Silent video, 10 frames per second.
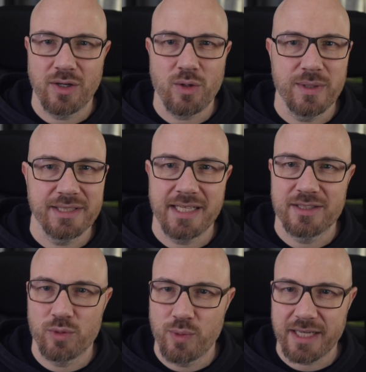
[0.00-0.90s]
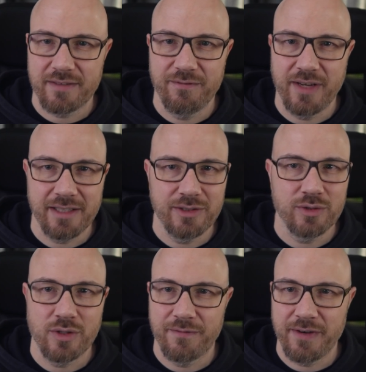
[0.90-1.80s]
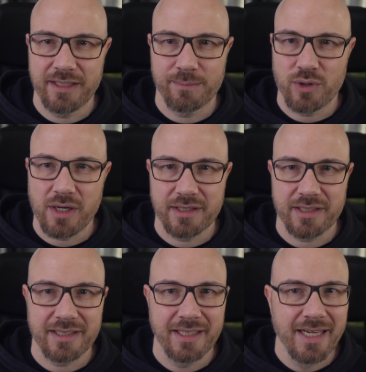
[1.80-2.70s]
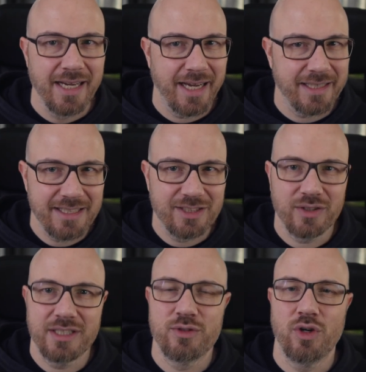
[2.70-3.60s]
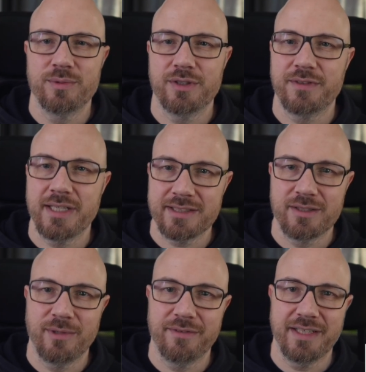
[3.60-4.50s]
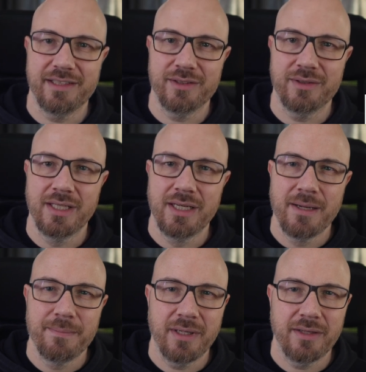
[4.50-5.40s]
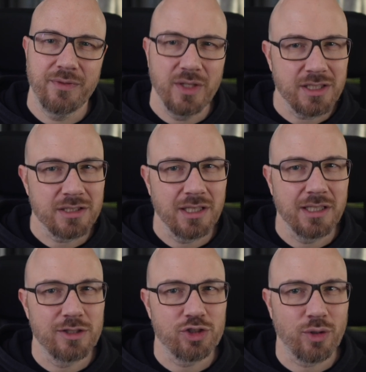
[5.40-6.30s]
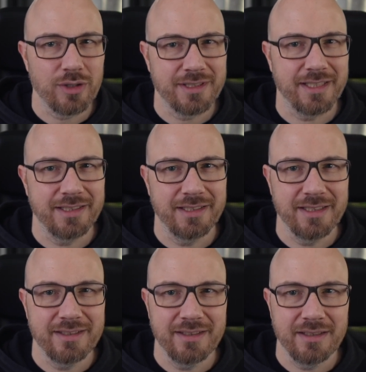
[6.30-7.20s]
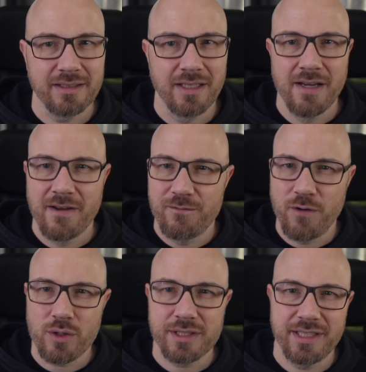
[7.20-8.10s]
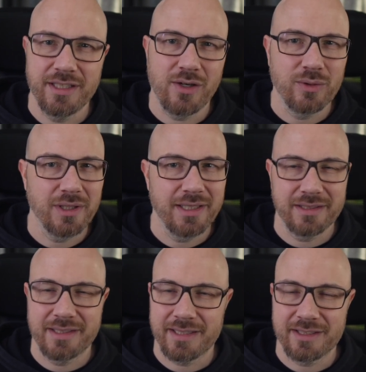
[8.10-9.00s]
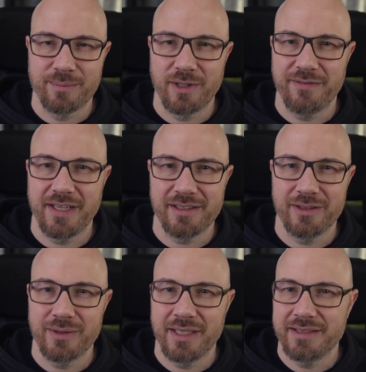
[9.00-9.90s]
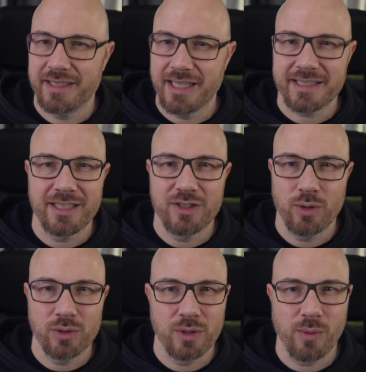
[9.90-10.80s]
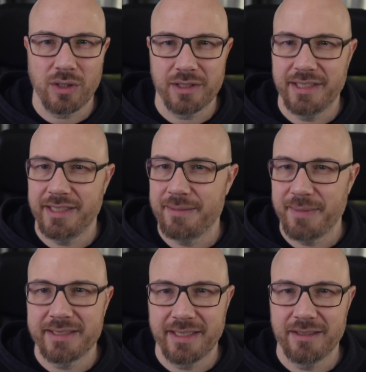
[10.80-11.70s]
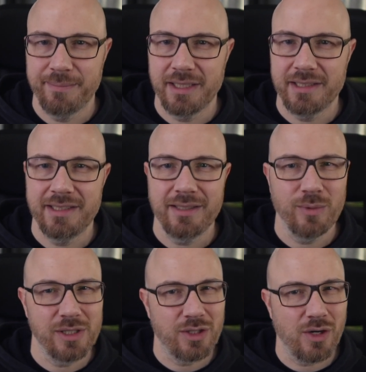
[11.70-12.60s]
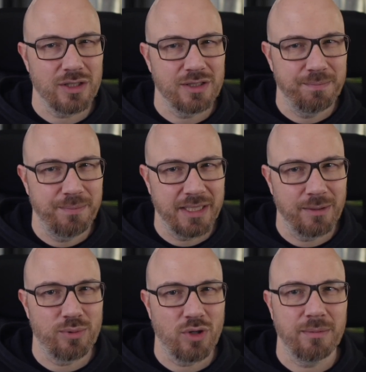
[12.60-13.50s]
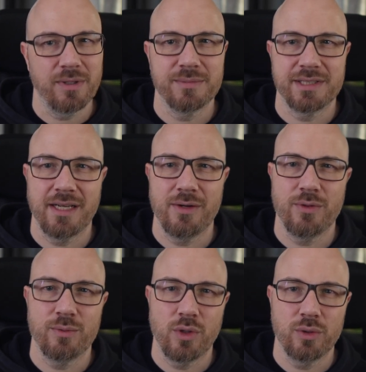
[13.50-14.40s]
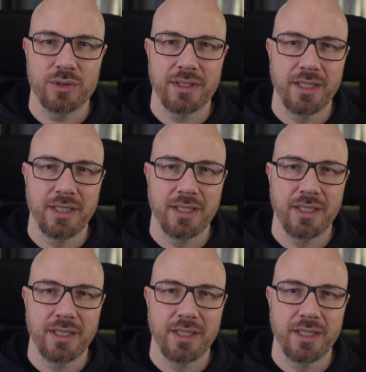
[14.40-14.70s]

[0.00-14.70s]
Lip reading: always add direct value to the final product, at least not in terms of customer value. But this is a little short-sighted, isn't it? Focusing only on customer value and neglecting code quality and maintainability will cause bigger problems down the road.